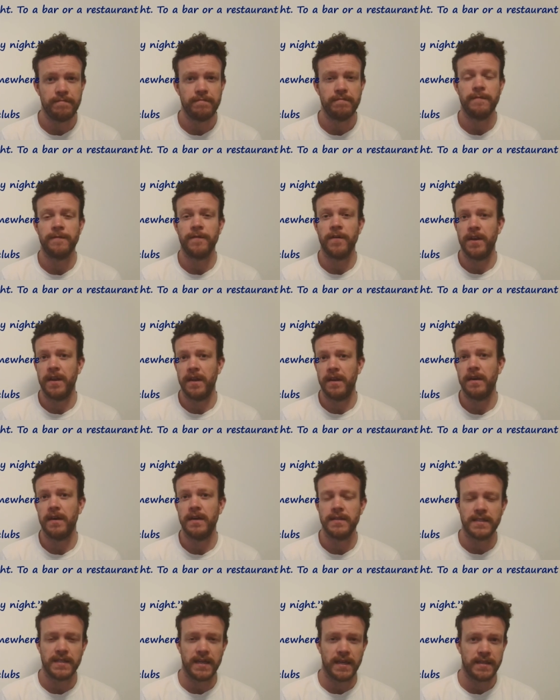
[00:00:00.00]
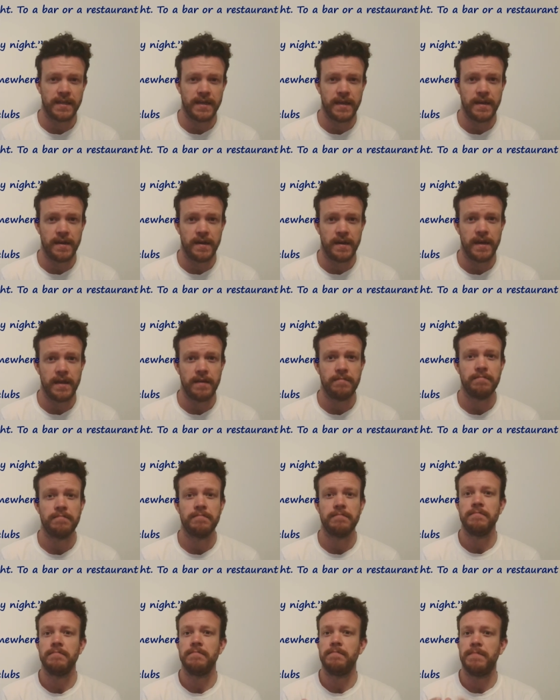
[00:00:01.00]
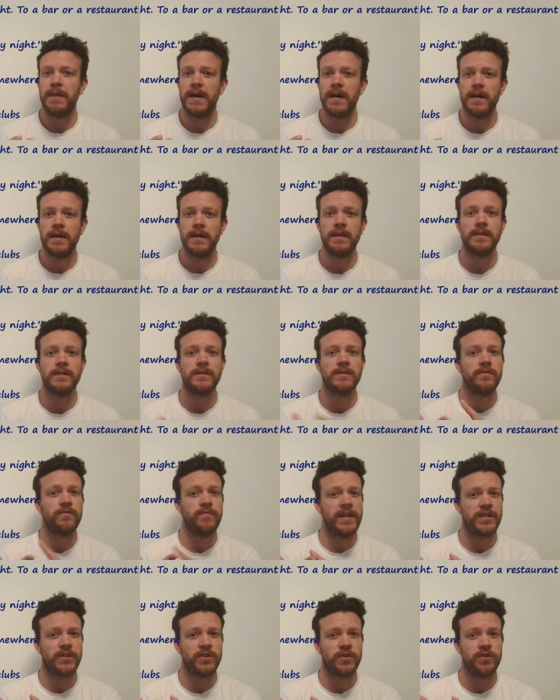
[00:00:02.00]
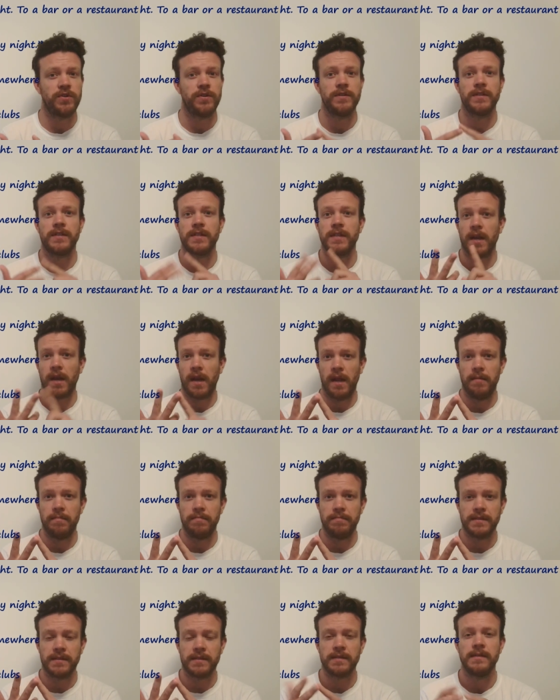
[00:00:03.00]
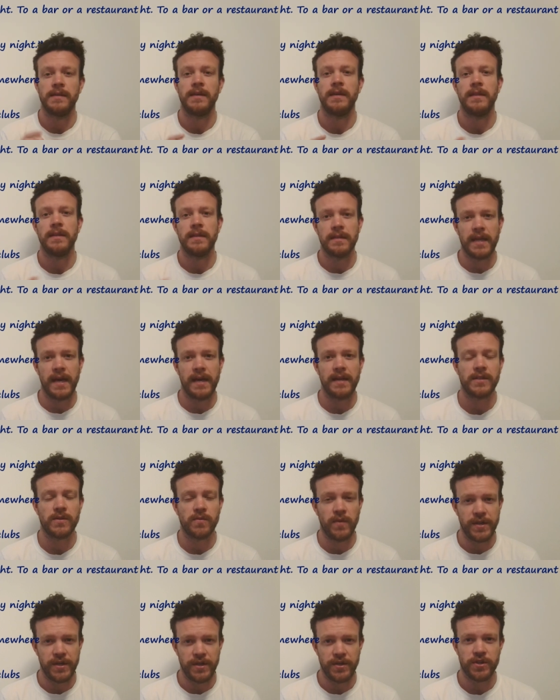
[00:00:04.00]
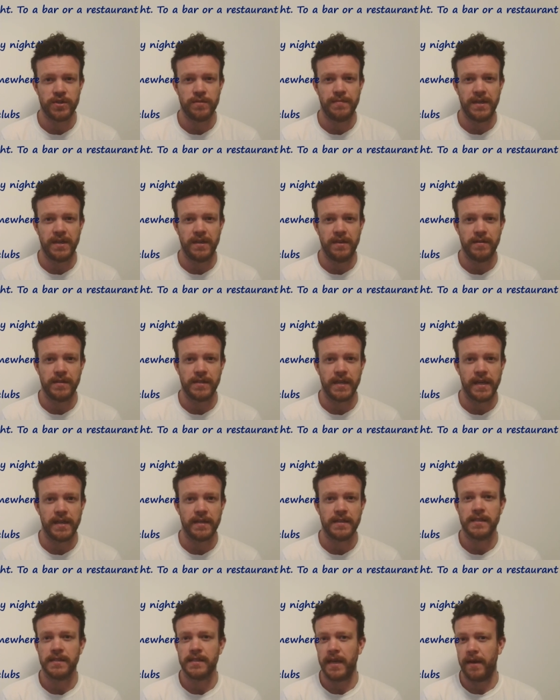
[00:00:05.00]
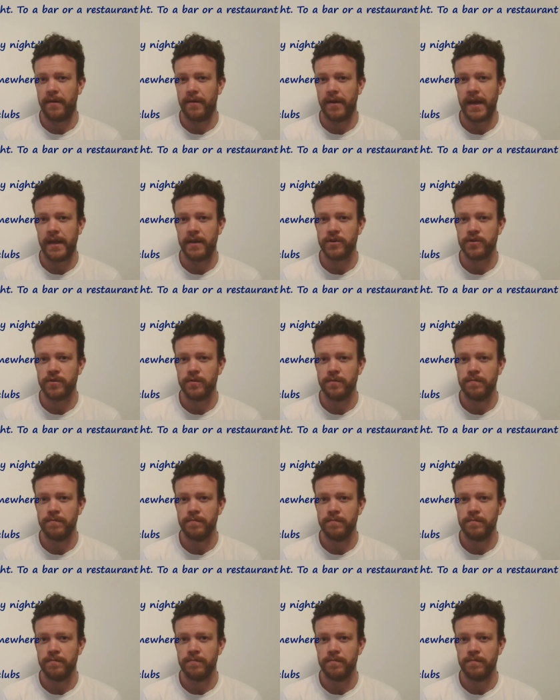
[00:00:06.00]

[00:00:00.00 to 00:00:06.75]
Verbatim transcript: Friday night, Saturday night, bars, restaurants, clubs. That's when you should be using it to sound natural.